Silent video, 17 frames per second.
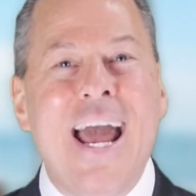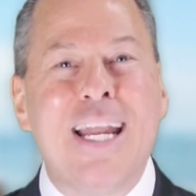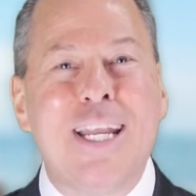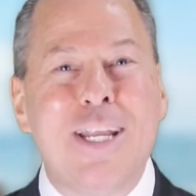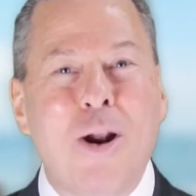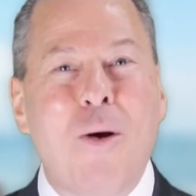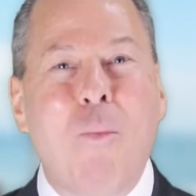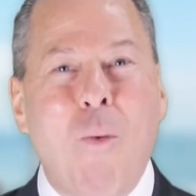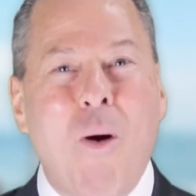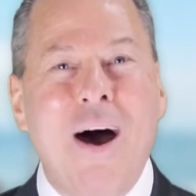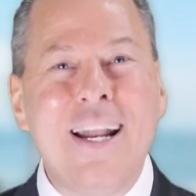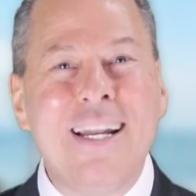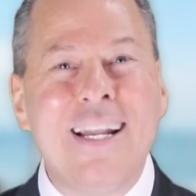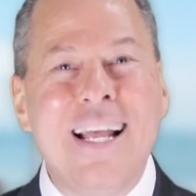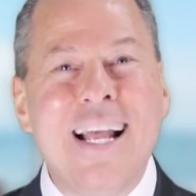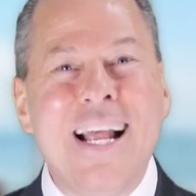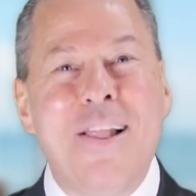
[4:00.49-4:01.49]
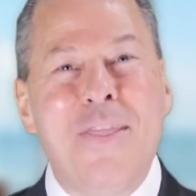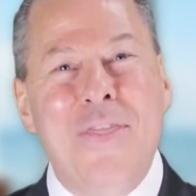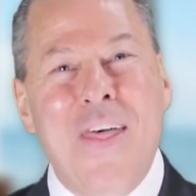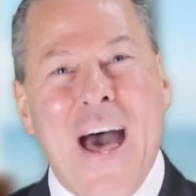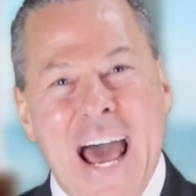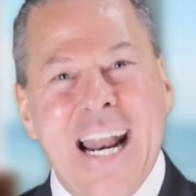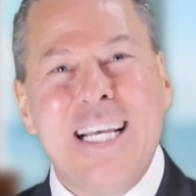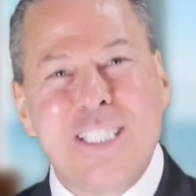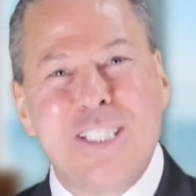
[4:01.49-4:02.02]
And you know what?
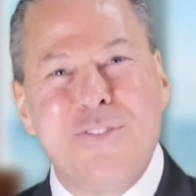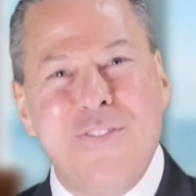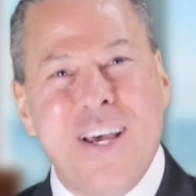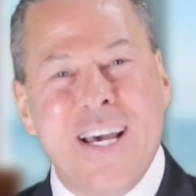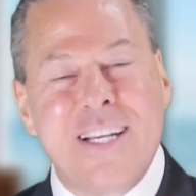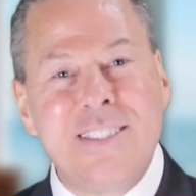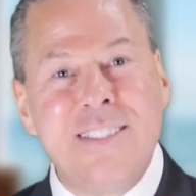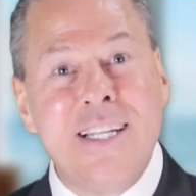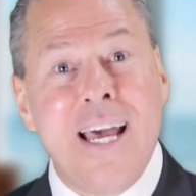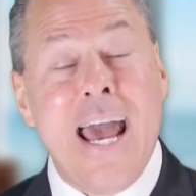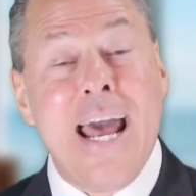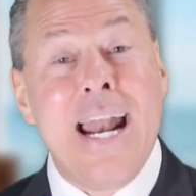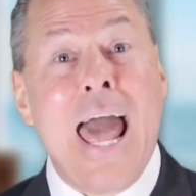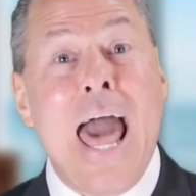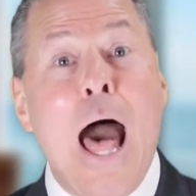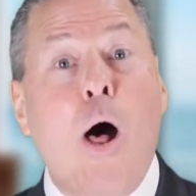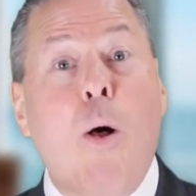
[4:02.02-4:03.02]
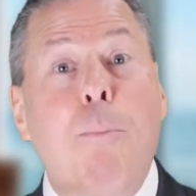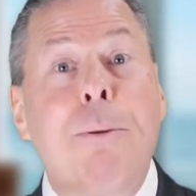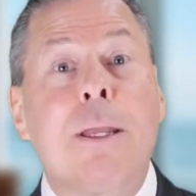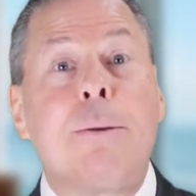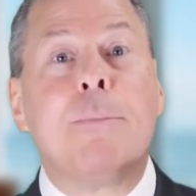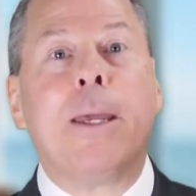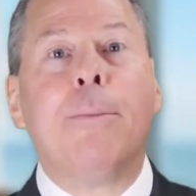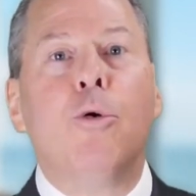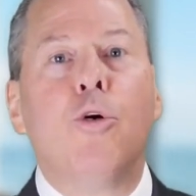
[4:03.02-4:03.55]
That is fixed and
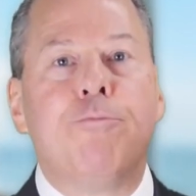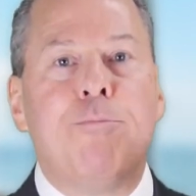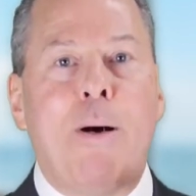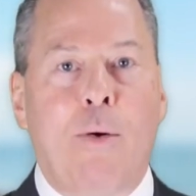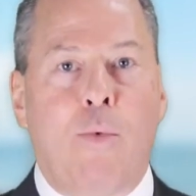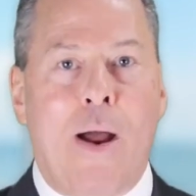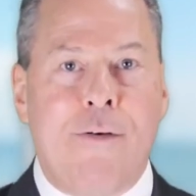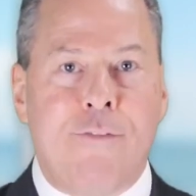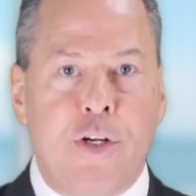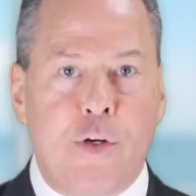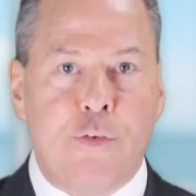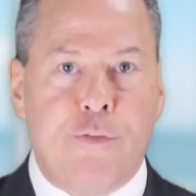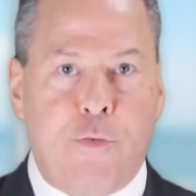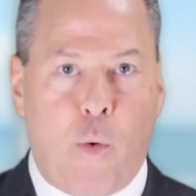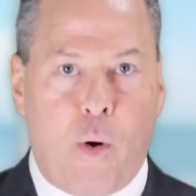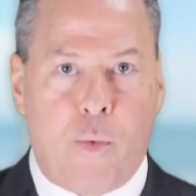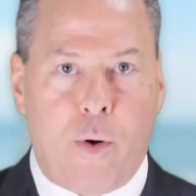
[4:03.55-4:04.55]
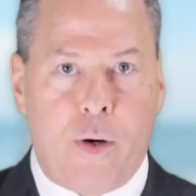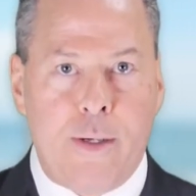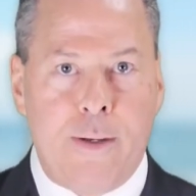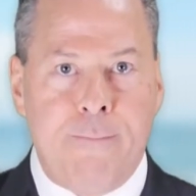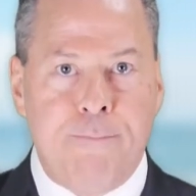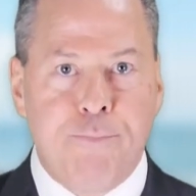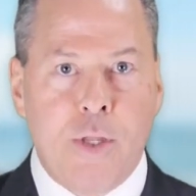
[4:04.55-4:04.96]
helping me move my revenue forward.